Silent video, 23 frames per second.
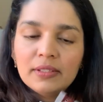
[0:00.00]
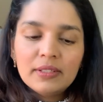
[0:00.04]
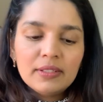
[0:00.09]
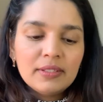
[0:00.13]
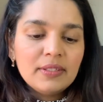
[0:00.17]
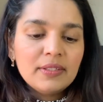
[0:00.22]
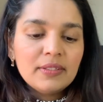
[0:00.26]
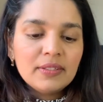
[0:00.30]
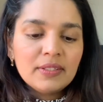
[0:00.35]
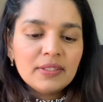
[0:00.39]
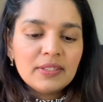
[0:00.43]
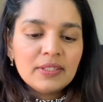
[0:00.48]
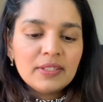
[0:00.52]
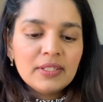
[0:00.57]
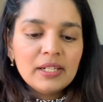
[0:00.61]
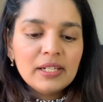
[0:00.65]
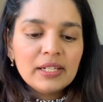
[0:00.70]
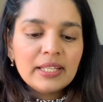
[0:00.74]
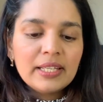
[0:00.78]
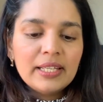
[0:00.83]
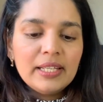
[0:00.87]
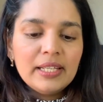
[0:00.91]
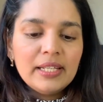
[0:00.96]
This is the
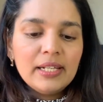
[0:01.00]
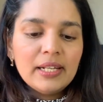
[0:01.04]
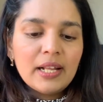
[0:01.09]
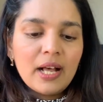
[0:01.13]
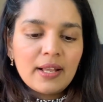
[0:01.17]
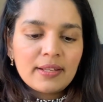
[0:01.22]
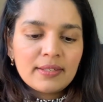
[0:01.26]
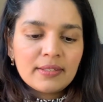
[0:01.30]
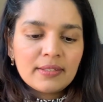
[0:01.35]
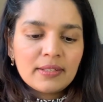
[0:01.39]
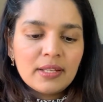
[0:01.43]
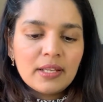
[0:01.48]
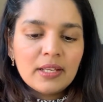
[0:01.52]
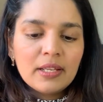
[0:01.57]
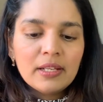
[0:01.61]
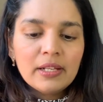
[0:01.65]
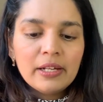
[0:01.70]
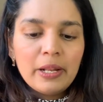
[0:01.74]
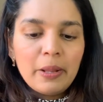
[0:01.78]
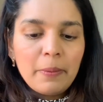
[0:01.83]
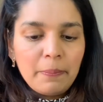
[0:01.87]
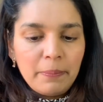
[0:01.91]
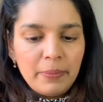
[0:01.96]
Silky Lasting
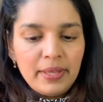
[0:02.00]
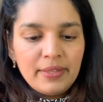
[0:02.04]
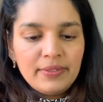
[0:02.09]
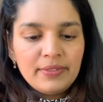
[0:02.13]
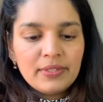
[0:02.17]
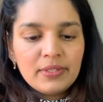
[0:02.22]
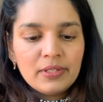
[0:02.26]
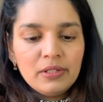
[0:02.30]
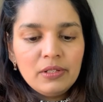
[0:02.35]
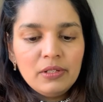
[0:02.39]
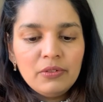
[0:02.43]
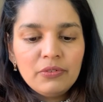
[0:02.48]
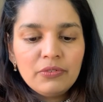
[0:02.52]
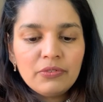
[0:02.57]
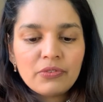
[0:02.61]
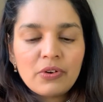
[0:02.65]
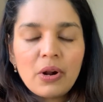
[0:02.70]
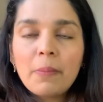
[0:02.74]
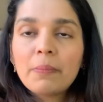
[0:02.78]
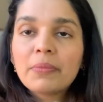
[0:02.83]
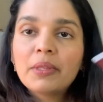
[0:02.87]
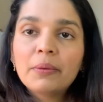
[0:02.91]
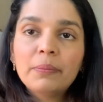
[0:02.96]
Lip Pencil
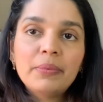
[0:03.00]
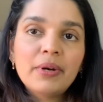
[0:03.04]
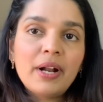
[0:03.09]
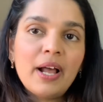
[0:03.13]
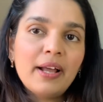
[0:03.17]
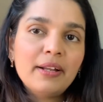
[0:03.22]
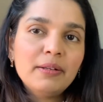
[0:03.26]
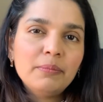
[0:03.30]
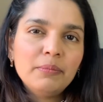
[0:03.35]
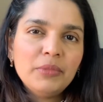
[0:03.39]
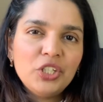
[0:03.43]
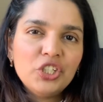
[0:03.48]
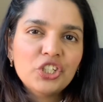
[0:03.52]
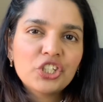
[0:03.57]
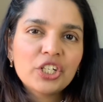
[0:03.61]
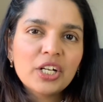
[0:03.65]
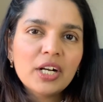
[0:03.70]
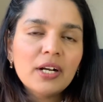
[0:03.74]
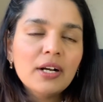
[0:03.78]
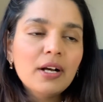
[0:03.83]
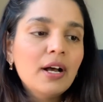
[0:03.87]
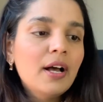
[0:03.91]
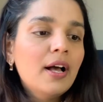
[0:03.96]
from the brand MISSHA.